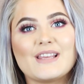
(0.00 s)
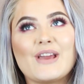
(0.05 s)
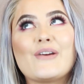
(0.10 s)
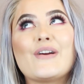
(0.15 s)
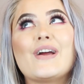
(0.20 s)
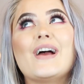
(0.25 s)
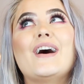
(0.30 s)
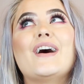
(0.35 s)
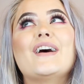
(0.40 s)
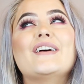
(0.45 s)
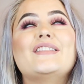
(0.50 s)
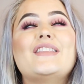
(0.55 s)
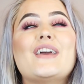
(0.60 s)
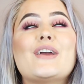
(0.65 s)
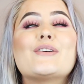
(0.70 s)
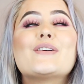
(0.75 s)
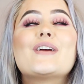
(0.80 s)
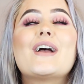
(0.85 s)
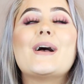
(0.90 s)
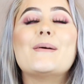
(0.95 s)
They're
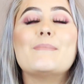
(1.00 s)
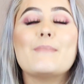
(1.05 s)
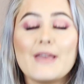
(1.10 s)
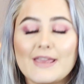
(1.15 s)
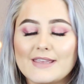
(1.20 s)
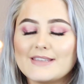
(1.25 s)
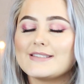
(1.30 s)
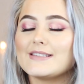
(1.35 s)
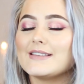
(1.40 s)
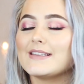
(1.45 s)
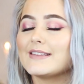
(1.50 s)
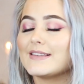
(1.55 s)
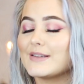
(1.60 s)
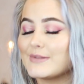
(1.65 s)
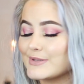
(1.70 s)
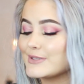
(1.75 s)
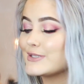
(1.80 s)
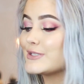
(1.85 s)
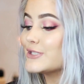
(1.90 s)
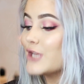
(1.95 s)
amazing.
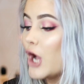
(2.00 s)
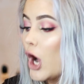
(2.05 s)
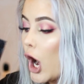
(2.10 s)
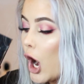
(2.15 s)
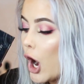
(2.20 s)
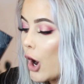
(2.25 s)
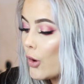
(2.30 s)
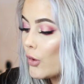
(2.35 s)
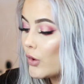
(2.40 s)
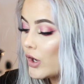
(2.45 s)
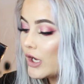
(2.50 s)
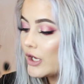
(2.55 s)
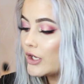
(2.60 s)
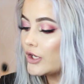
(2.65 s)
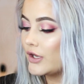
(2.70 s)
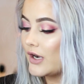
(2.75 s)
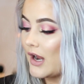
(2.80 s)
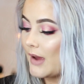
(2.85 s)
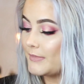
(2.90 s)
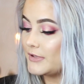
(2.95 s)
They're so
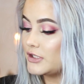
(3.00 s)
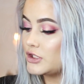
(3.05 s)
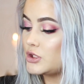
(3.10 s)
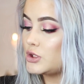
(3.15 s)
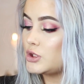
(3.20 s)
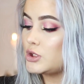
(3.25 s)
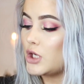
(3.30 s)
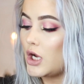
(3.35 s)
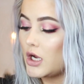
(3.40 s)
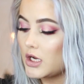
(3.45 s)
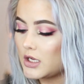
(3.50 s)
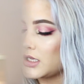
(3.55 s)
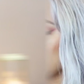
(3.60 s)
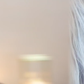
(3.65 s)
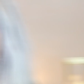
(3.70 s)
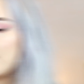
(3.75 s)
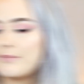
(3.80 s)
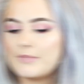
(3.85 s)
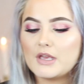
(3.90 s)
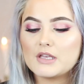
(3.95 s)
good. I'm in shock.
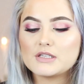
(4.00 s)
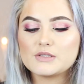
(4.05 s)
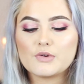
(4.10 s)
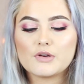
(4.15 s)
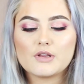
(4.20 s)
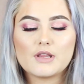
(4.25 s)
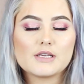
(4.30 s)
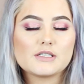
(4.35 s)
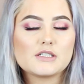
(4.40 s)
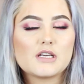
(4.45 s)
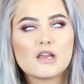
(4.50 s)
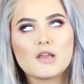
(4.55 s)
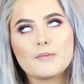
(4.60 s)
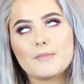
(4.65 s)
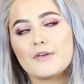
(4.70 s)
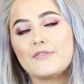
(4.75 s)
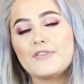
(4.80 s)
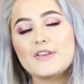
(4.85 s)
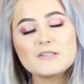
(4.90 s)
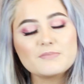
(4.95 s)
Then because we're like talking
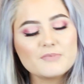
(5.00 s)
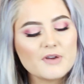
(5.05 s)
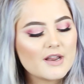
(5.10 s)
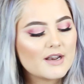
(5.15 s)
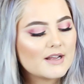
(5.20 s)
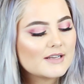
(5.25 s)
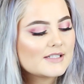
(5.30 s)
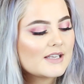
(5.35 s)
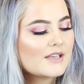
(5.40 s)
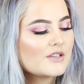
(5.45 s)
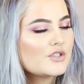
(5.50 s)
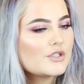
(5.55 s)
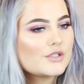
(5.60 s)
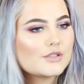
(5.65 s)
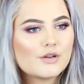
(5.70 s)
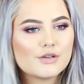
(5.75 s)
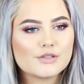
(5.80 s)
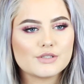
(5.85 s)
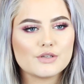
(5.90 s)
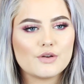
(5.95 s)
about face products, I can
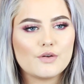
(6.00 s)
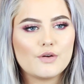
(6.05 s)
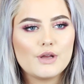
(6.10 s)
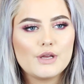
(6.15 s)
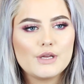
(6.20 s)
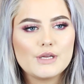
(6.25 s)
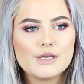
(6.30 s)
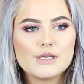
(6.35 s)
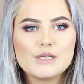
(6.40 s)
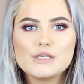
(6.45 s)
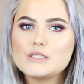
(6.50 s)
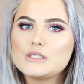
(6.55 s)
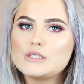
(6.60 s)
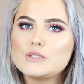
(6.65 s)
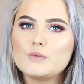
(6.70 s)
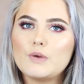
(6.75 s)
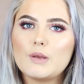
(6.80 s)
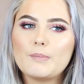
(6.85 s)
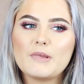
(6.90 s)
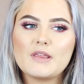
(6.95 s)
just also
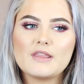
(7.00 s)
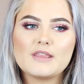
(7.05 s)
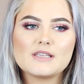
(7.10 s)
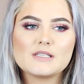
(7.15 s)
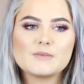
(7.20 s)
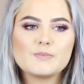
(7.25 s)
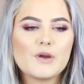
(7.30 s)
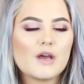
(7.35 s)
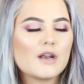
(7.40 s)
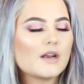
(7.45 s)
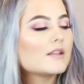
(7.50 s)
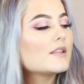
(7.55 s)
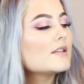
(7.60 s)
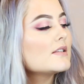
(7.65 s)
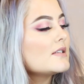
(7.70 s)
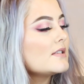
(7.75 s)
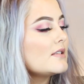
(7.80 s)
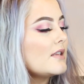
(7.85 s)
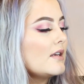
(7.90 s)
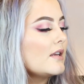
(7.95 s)
sweep in this product.
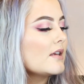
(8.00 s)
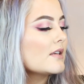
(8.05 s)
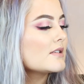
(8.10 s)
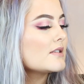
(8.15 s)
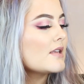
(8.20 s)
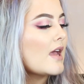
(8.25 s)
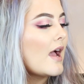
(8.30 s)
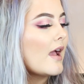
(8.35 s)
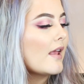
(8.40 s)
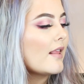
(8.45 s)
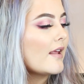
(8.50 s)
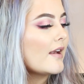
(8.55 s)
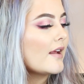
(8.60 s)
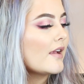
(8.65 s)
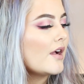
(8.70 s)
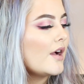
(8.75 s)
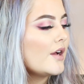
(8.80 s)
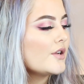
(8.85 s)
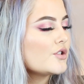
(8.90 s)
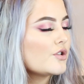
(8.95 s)
This is the NYX Highlight
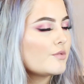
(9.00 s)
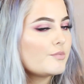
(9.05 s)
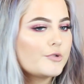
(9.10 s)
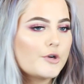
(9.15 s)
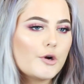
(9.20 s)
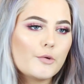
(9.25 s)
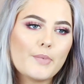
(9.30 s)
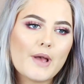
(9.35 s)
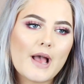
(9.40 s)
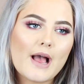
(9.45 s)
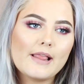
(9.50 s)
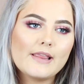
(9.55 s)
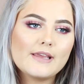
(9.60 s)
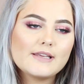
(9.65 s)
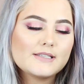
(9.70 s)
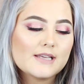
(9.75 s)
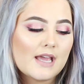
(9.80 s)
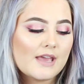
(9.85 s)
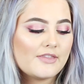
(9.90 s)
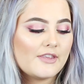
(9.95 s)
and Contour Pro
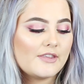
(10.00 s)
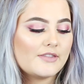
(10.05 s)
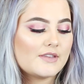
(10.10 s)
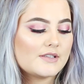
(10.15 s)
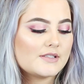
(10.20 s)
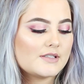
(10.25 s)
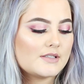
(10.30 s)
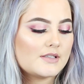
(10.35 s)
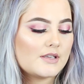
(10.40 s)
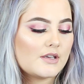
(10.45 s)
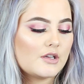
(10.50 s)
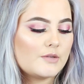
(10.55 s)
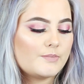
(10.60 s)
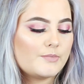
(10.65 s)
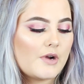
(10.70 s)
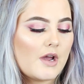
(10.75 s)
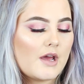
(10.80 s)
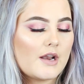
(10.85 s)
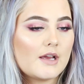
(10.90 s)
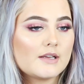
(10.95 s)
Palette. I think this is a good
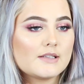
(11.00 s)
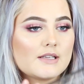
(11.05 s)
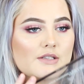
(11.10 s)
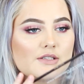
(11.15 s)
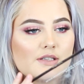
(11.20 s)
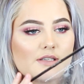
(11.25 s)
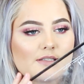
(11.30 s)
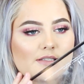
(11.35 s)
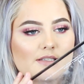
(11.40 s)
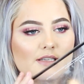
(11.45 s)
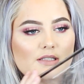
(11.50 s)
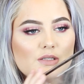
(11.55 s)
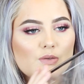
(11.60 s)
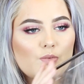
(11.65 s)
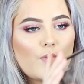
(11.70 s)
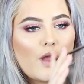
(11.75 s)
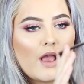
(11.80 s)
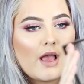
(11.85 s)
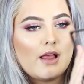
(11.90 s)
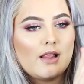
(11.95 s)
product. As you can see, it's
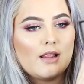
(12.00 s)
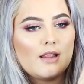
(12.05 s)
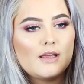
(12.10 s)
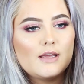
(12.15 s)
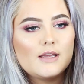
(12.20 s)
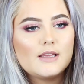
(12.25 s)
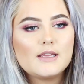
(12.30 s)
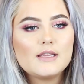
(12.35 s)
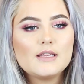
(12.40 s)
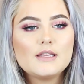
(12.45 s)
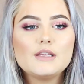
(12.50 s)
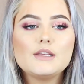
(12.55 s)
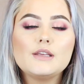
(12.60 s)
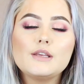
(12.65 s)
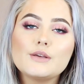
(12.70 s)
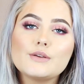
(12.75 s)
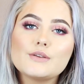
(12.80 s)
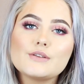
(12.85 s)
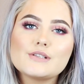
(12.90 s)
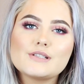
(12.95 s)
well
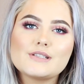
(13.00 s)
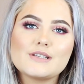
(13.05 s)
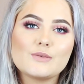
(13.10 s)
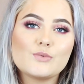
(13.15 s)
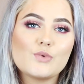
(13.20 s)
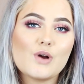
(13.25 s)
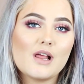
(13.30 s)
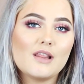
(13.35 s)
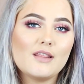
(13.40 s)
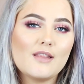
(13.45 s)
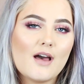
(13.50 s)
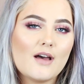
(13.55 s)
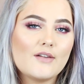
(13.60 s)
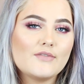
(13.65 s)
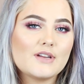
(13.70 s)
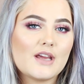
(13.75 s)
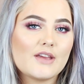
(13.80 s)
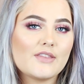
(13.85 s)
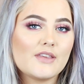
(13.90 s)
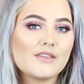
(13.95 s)
used and well
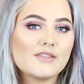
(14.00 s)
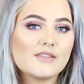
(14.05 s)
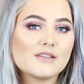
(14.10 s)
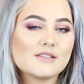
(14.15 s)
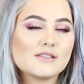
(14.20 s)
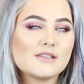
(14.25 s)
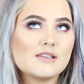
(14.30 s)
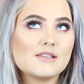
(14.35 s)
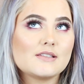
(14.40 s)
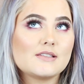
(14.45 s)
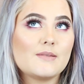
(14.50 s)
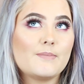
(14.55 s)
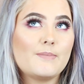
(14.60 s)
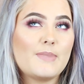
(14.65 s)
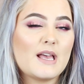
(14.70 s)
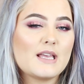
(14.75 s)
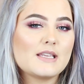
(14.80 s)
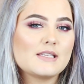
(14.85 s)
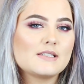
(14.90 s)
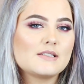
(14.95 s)
loved. I think this is the
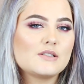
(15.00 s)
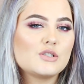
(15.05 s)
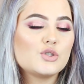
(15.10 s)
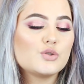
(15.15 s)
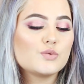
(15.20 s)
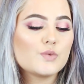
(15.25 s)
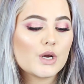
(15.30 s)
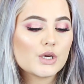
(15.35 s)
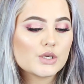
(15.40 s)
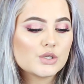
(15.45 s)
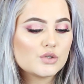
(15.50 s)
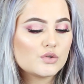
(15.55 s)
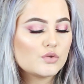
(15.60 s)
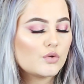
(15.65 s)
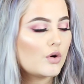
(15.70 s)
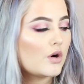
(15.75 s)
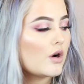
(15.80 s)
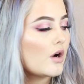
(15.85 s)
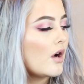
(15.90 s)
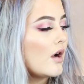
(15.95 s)
best
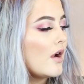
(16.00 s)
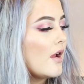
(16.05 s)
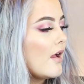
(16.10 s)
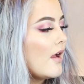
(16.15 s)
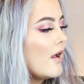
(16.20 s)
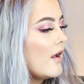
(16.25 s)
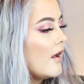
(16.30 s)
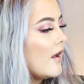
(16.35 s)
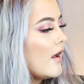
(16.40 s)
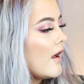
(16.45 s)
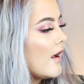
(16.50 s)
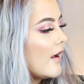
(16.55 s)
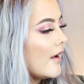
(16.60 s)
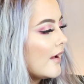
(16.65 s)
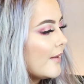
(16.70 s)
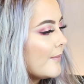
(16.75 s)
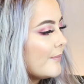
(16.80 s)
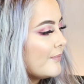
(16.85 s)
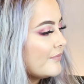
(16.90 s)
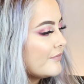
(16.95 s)
drugstore
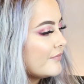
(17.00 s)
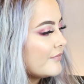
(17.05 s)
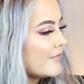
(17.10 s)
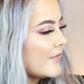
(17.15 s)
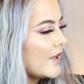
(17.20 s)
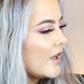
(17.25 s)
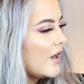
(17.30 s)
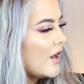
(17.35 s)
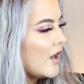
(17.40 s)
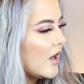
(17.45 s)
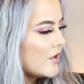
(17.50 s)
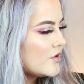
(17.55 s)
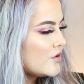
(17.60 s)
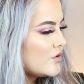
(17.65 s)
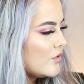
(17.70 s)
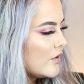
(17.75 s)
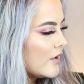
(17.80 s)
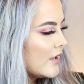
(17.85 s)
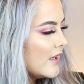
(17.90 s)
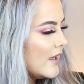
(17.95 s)

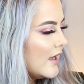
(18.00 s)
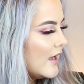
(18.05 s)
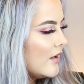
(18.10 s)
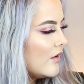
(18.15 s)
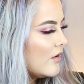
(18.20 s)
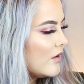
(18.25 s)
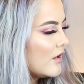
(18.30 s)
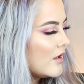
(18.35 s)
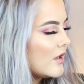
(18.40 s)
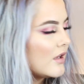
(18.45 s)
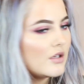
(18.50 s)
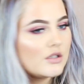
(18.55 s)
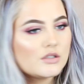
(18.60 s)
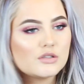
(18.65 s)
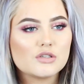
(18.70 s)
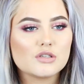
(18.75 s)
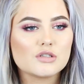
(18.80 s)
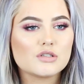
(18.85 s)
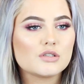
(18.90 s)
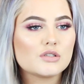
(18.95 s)
contour kit. You
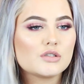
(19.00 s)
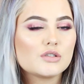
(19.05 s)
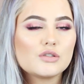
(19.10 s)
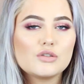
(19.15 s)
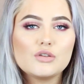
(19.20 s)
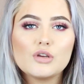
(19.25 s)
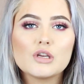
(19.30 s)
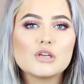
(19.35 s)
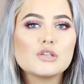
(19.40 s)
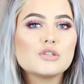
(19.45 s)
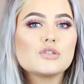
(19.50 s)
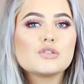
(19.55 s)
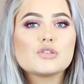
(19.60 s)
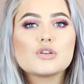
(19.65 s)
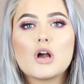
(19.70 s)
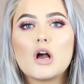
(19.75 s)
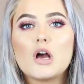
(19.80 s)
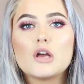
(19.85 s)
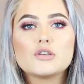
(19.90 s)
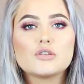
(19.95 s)
can just
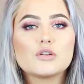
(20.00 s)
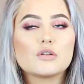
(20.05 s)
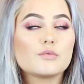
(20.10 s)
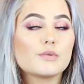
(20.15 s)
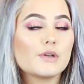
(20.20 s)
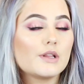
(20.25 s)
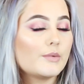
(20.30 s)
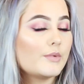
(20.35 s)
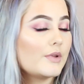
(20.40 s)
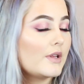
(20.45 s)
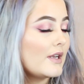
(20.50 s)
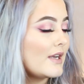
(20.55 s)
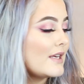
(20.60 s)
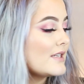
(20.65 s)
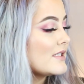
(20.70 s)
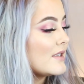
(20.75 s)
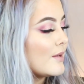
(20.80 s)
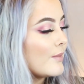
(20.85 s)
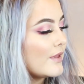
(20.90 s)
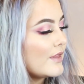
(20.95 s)
contour really
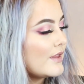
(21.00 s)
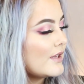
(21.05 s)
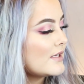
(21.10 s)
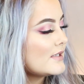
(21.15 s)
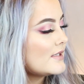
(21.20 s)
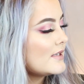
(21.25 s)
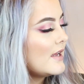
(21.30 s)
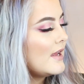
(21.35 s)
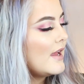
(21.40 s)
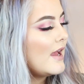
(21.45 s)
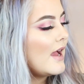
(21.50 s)
nicely with this.